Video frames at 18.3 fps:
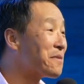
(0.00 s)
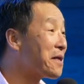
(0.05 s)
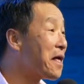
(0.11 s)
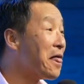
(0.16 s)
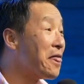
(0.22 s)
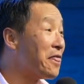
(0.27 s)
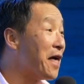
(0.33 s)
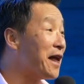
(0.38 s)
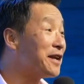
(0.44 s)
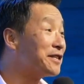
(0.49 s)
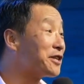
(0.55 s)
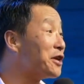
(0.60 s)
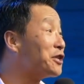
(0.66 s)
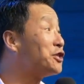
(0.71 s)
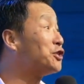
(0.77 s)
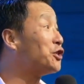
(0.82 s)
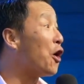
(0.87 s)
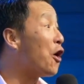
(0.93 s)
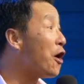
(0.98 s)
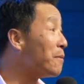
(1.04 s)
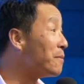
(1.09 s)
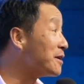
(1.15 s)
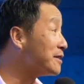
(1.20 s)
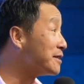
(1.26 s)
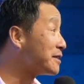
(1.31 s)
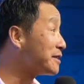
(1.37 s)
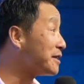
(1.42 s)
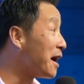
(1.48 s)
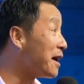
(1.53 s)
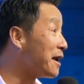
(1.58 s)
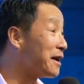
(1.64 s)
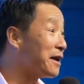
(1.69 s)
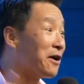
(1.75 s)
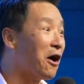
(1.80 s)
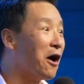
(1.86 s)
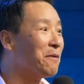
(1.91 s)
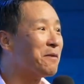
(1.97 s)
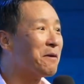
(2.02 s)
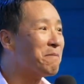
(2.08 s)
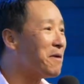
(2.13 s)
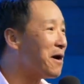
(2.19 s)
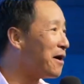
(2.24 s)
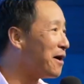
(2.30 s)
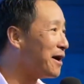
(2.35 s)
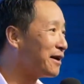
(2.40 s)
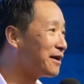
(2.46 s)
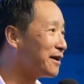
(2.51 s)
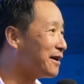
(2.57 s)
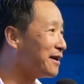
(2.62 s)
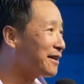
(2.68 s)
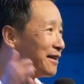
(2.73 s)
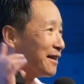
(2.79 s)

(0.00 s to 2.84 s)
That is a German study. I'm American.